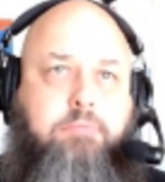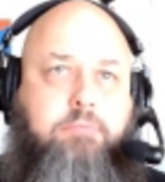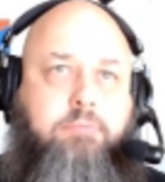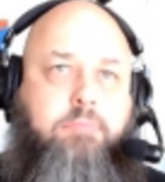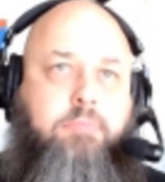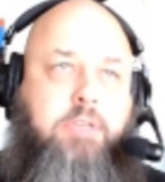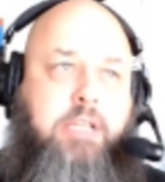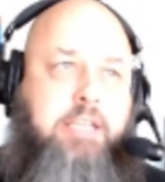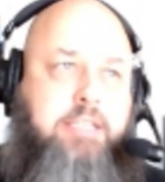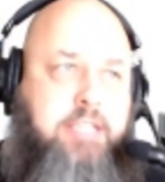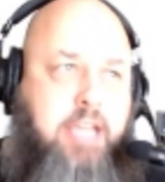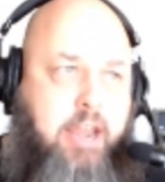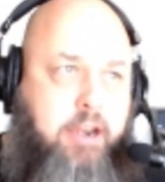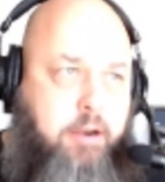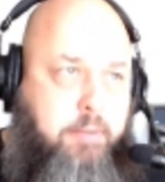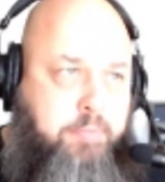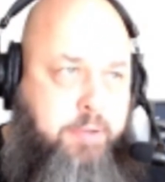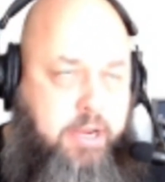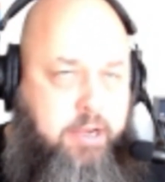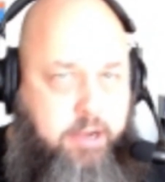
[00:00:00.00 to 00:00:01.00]
he's got an
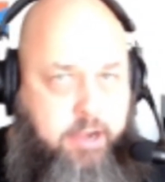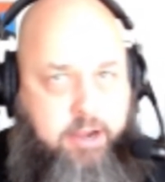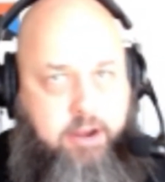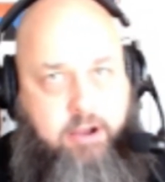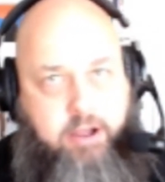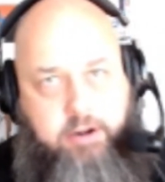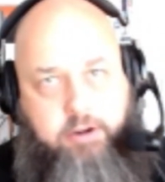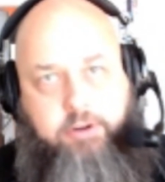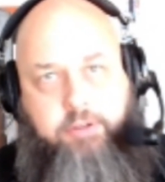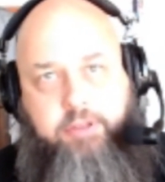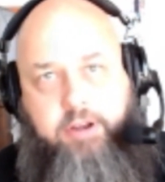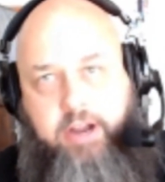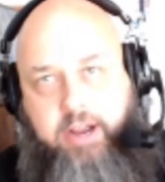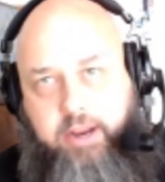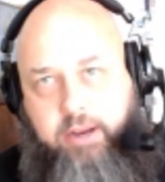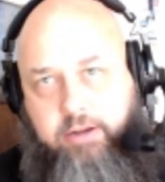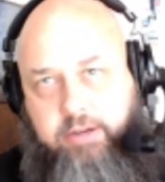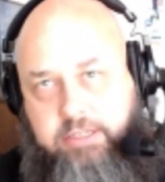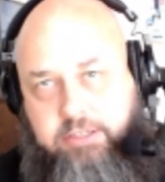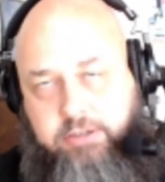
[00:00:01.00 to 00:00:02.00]
opinion here I don't know that
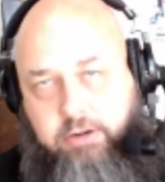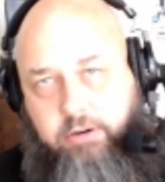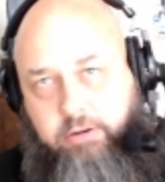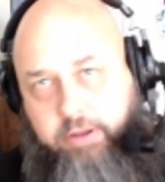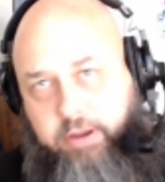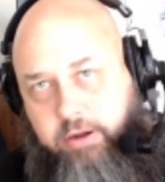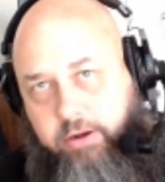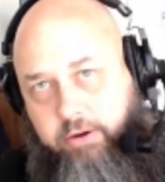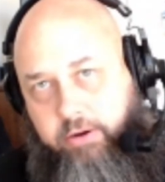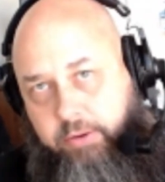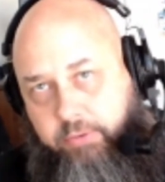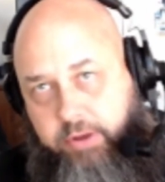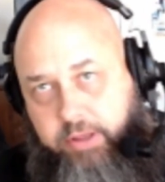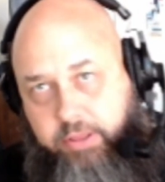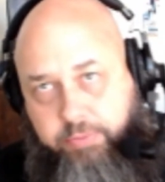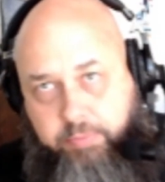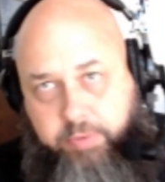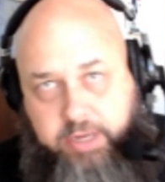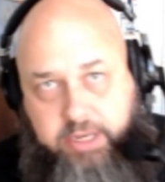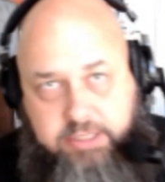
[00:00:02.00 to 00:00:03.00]
I necessarily agree
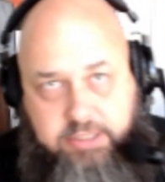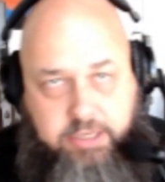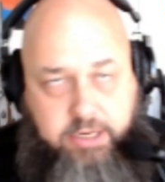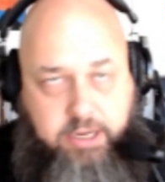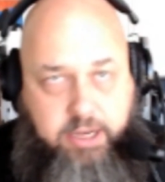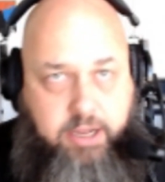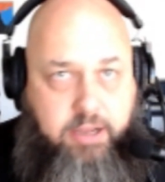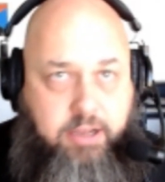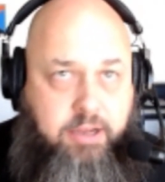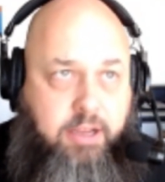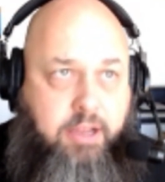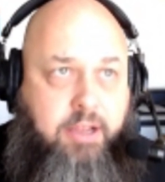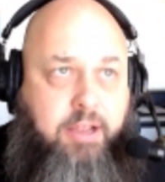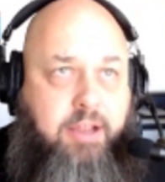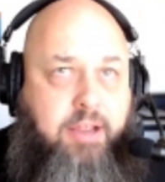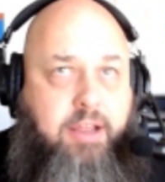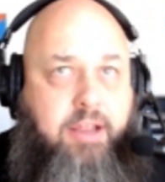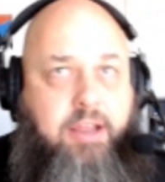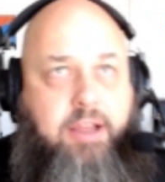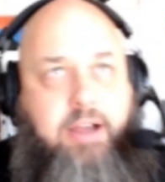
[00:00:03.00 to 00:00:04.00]
with, but I
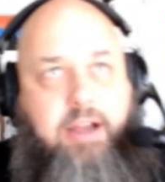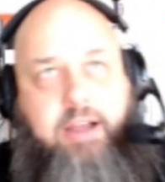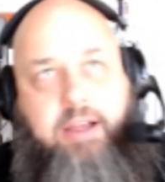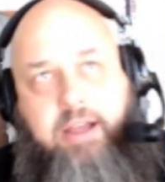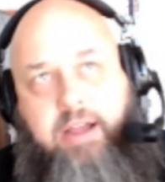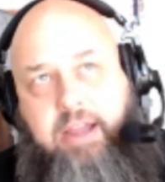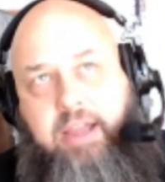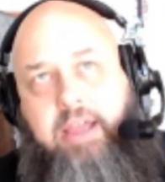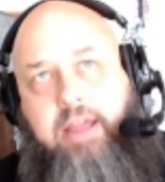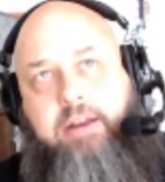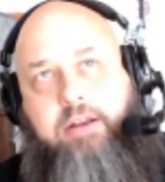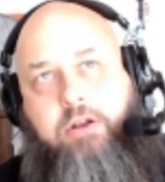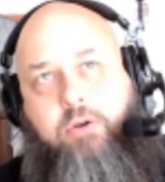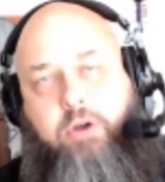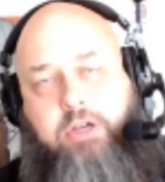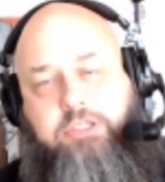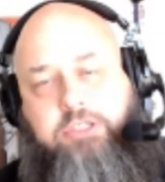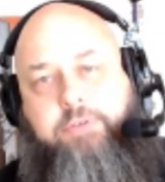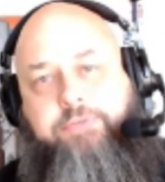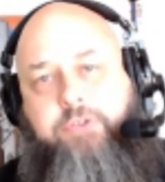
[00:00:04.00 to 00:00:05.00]
had a
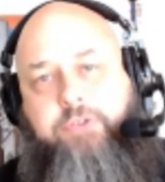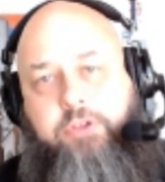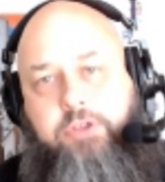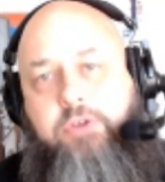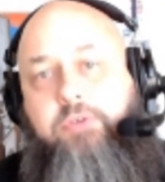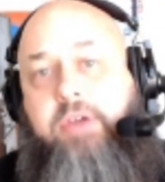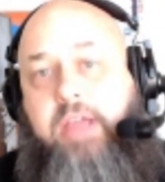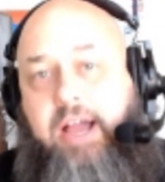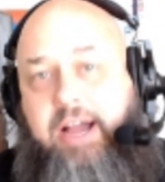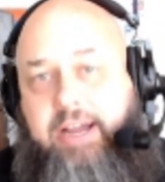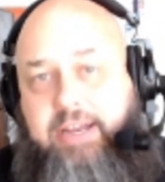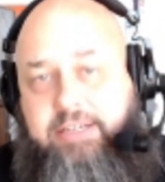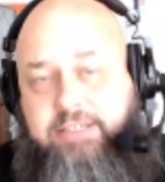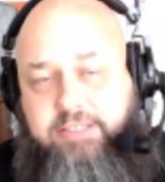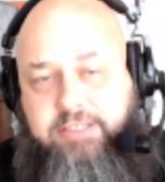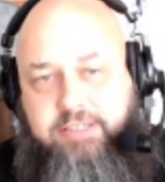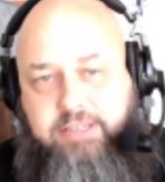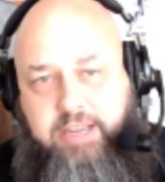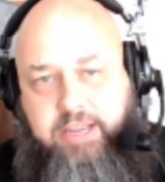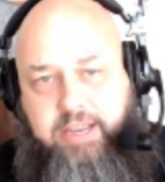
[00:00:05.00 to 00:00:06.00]
question for you
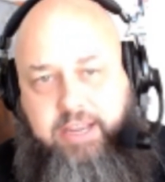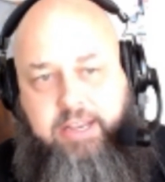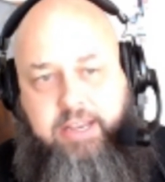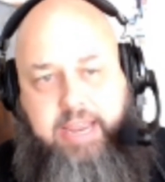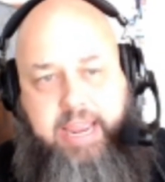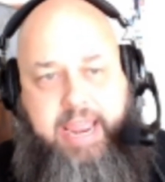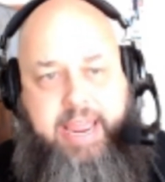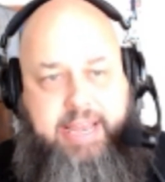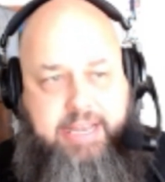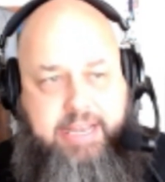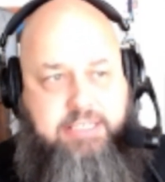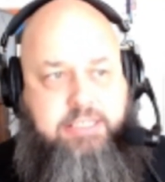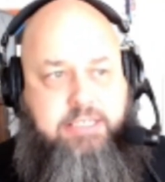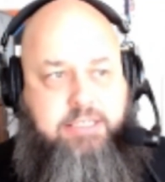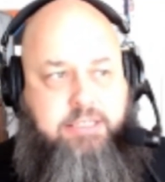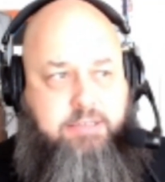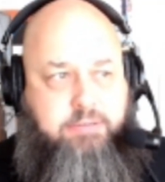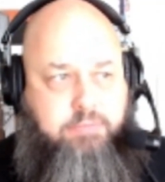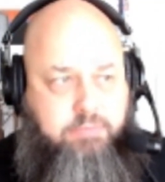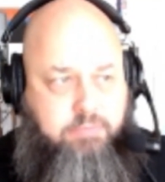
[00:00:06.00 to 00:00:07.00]
guys.
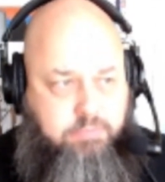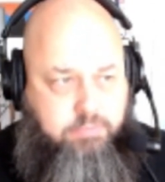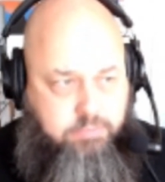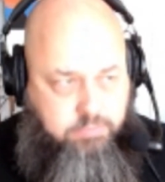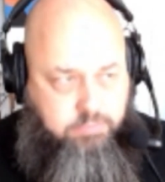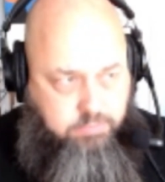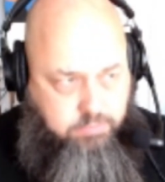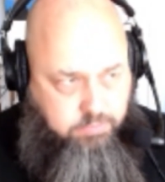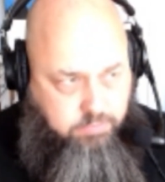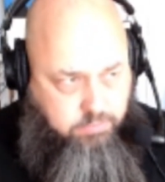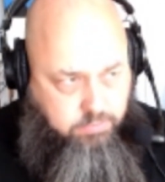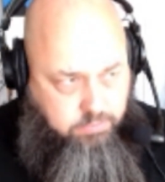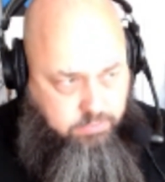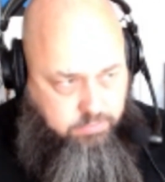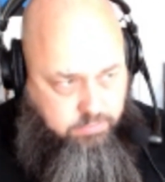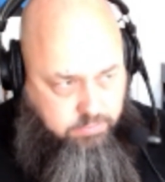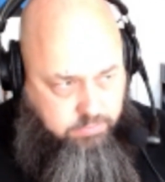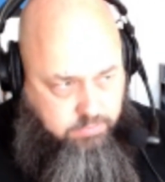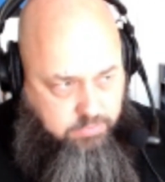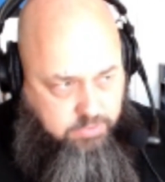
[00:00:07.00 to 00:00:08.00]
As
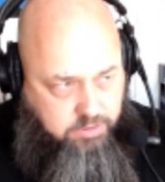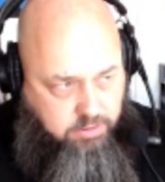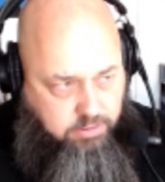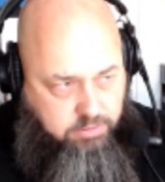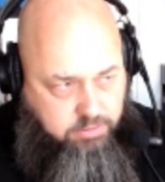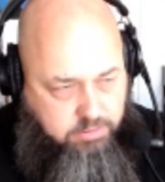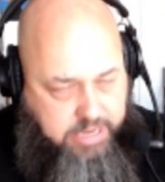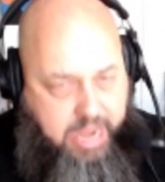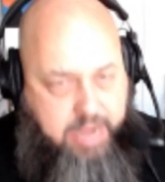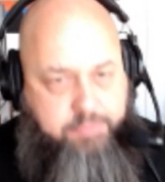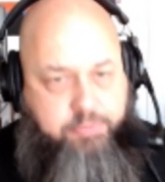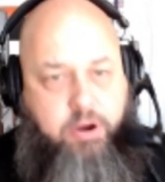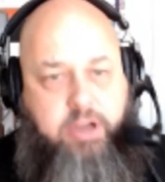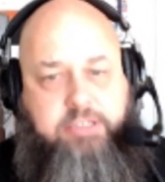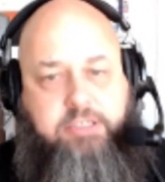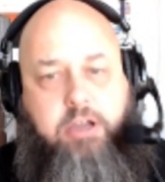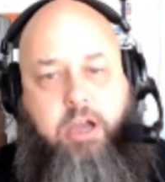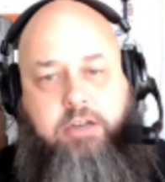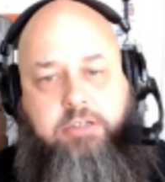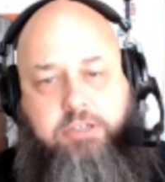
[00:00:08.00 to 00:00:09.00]
Dak
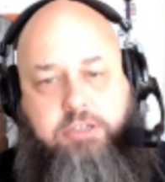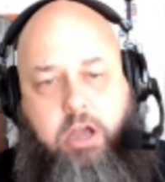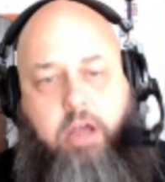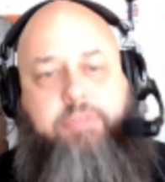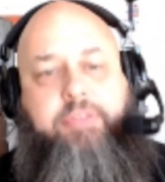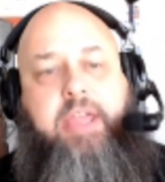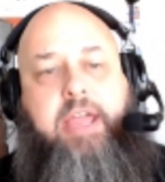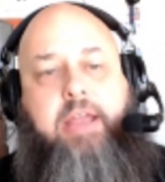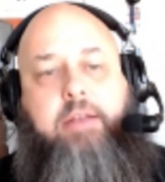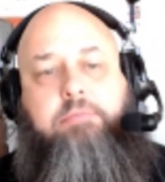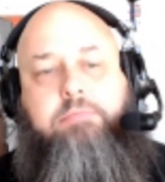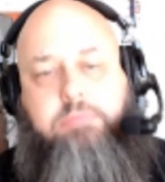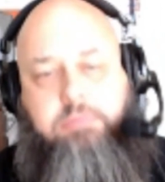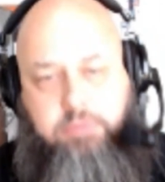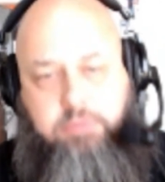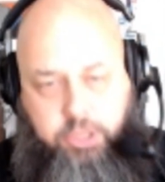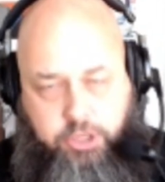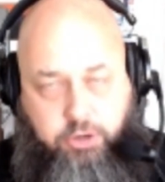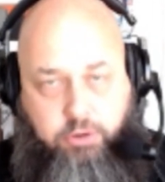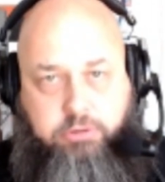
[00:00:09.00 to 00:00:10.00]
Prescott is on that
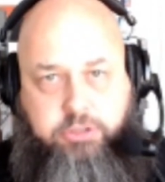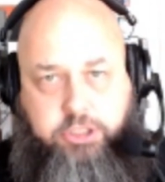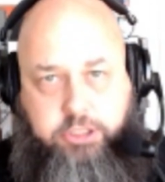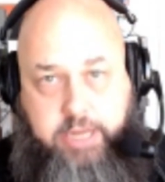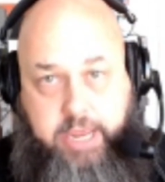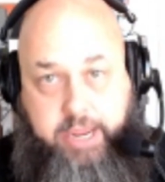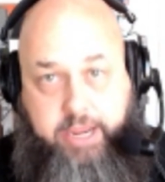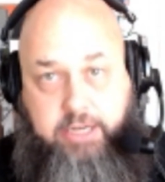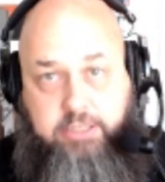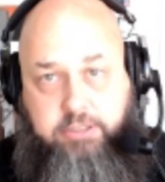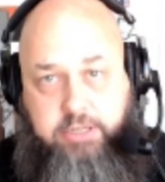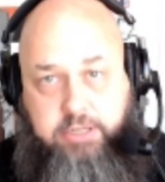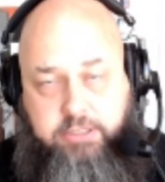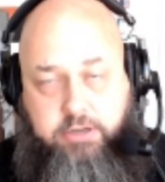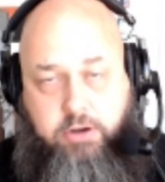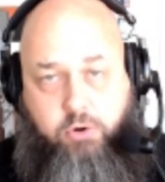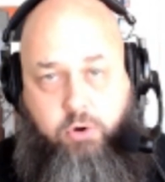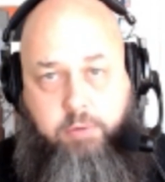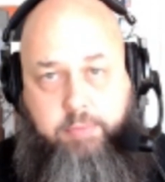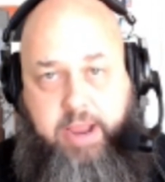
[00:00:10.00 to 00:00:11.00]
huge stage as
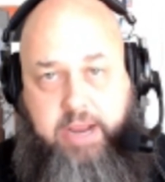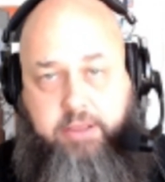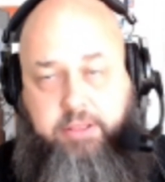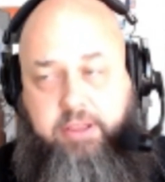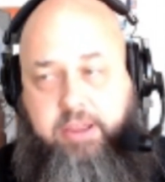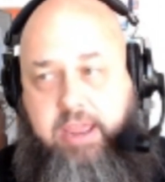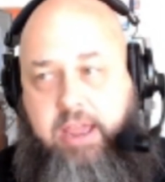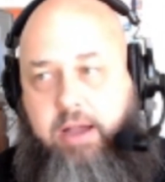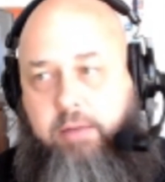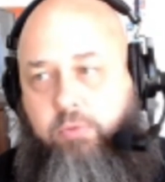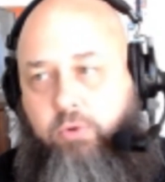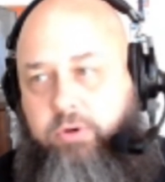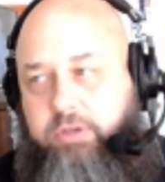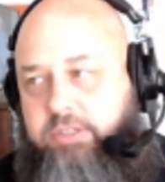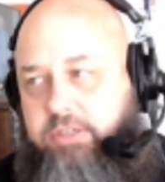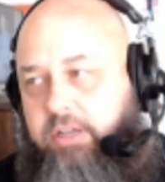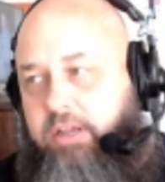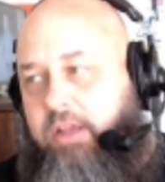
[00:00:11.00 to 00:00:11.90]
the quarterback of the Cowboys,